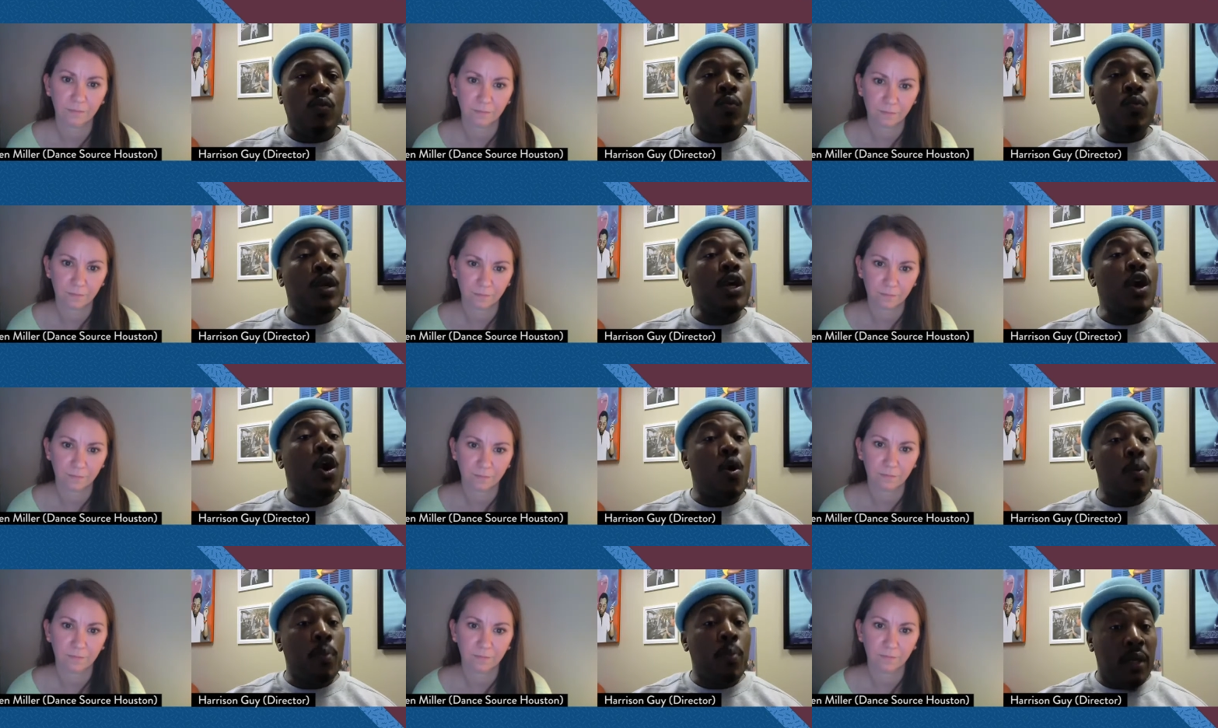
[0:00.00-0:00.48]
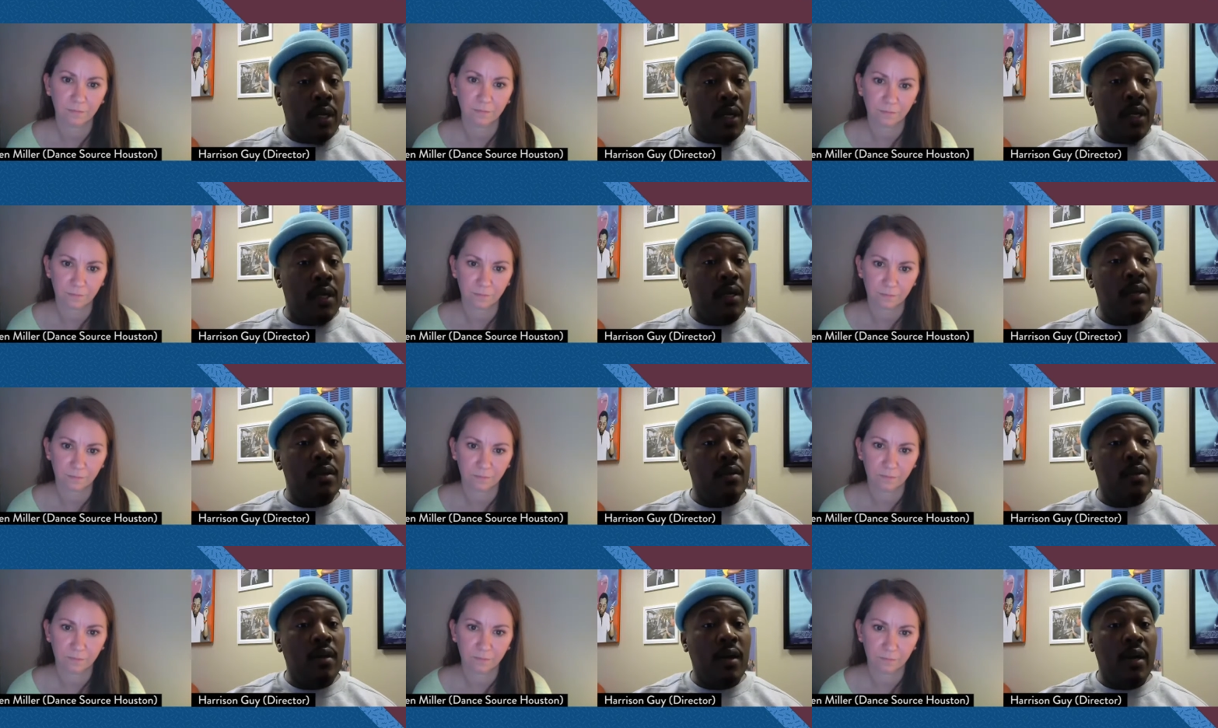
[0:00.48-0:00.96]
Speaker 1: reopening
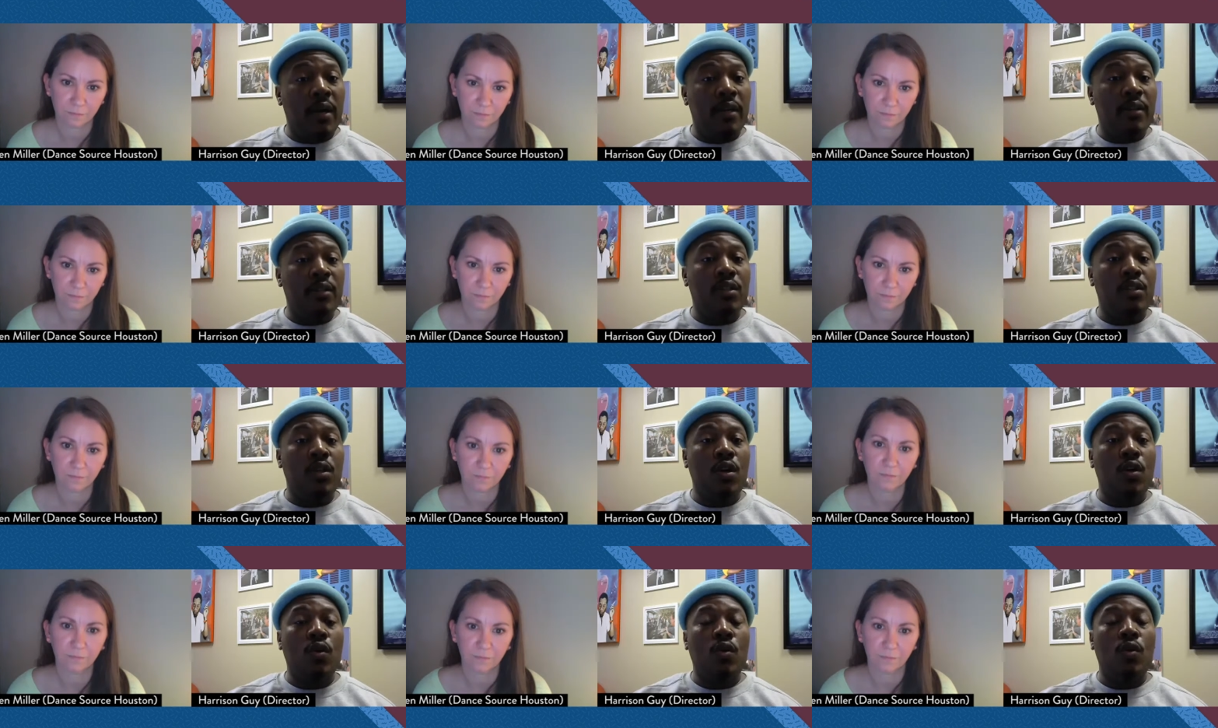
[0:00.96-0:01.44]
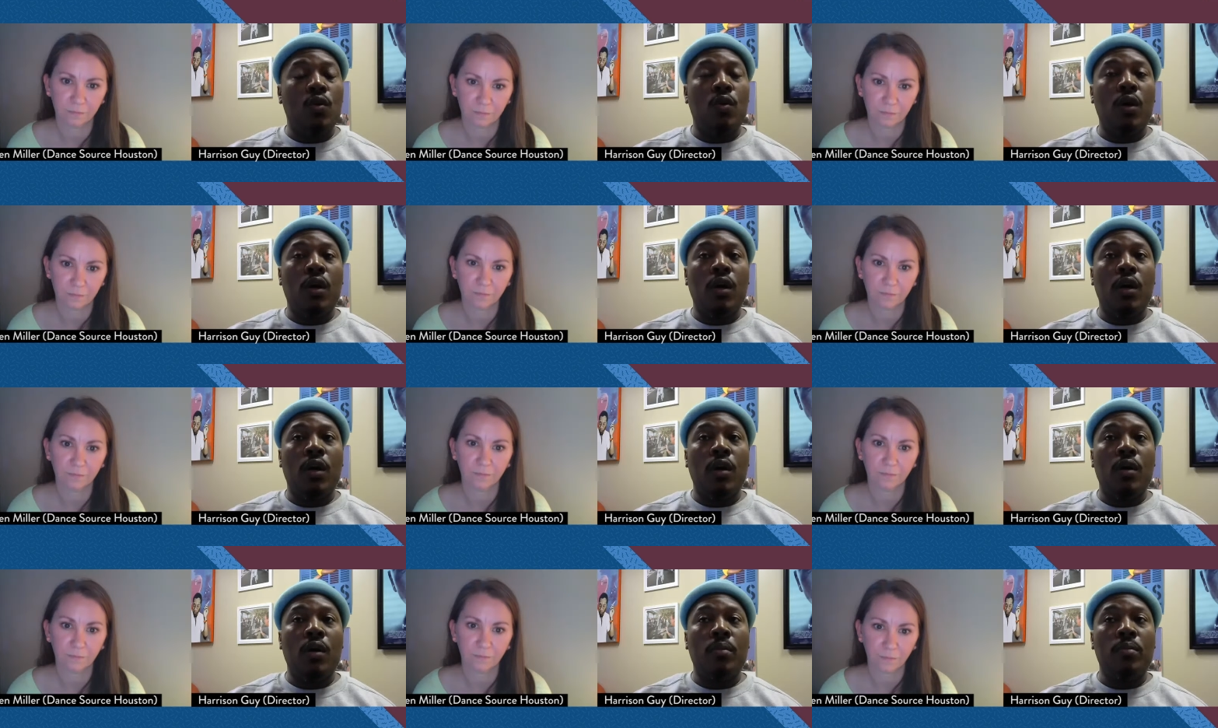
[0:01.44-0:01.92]
it and so
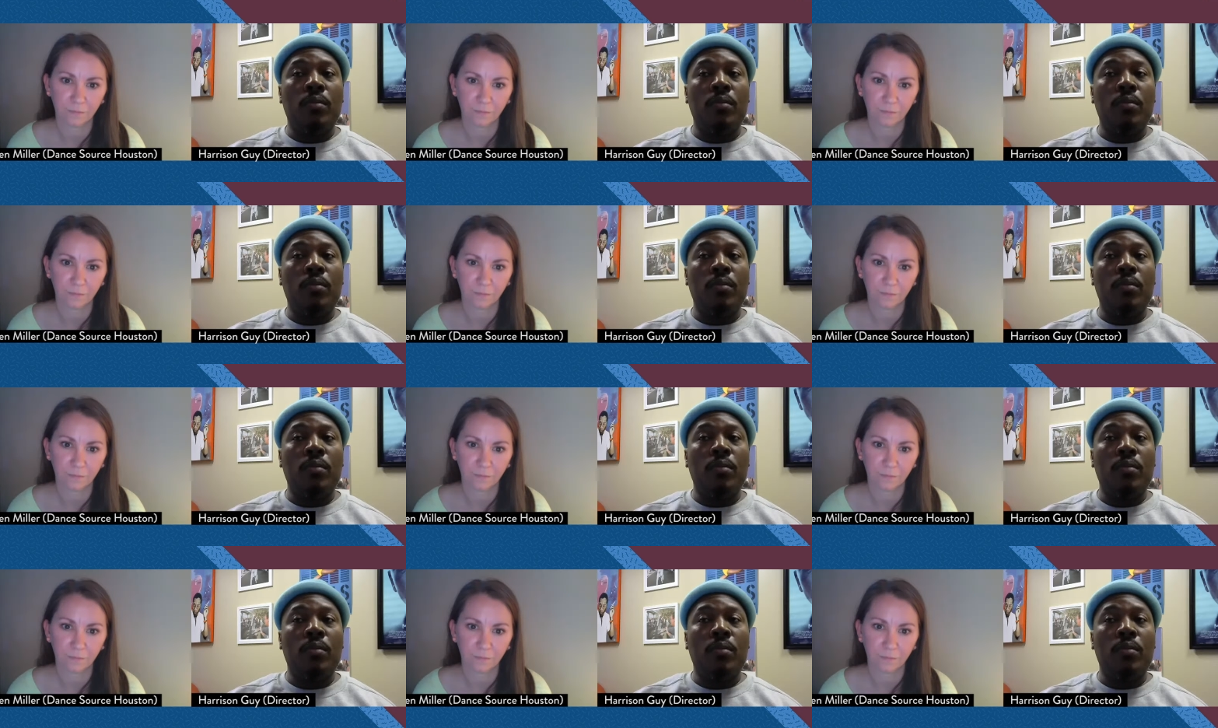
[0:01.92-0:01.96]
mm-hmm.